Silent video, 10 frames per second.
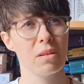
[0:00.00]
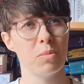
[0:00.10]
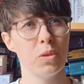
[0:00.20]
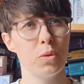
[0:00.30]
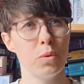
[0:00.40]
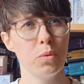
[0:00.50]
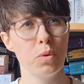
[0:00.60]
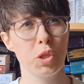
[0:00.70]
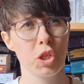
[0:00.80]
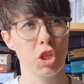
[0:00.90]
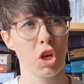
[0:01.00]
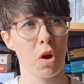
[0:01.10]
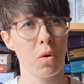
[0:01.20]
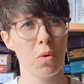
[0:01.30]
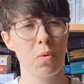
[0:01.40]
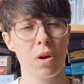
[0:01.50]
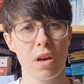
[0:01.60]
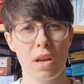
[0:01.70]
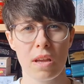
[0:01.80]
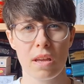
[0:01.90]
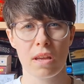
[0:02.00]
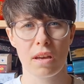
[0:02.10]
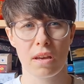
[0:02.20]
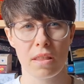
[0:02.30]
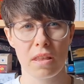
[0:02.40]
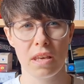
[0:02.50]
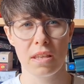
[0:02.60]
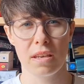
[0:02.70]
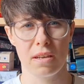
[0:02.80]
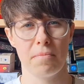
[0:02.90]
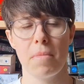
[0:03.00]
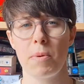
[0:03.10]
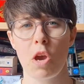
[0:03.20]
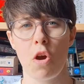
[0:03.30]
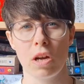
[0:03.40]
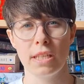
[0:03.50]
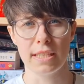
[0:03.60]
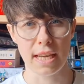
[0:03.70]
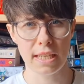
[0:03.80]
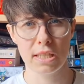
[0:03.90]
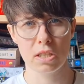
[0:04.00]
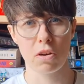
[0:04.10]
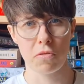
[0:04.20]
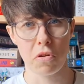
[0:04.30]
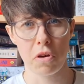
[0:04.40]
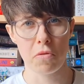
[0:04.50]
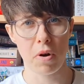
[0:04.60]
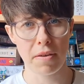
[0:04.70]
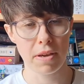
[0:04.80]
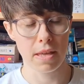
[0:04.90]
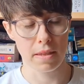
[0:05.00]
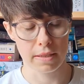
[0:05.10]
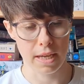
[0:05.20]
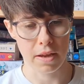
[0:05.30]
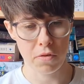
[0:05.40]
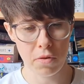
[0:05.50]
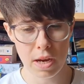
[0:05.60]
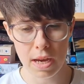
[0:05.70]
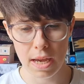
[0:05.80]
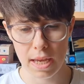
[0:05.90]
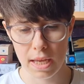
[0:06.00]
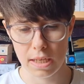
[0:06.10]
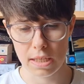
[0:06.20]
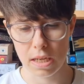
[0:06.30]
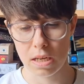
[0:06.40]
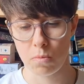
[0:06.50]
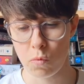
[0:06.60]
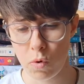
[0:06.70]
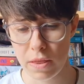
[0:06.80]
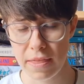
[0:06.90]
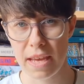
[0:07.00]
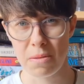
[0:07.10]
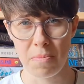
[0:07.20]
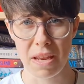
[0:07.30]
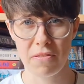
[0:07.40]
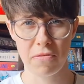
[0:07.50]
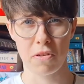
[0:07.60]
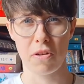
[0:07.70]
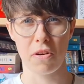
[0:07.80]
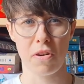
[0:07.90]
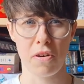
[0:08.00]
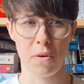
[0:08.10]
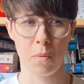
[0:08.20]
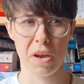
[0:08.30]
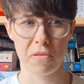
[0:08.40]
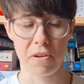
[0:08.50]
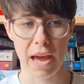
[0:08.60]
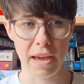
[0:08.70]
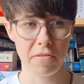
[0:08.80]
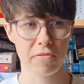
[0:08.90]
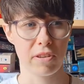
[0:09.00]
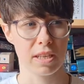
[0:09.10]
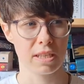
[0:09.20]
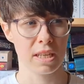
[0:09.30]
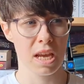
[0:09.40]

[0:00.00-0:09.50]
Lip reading: to show the maybe early days of her arriving in this country and what that meant for her way of life. And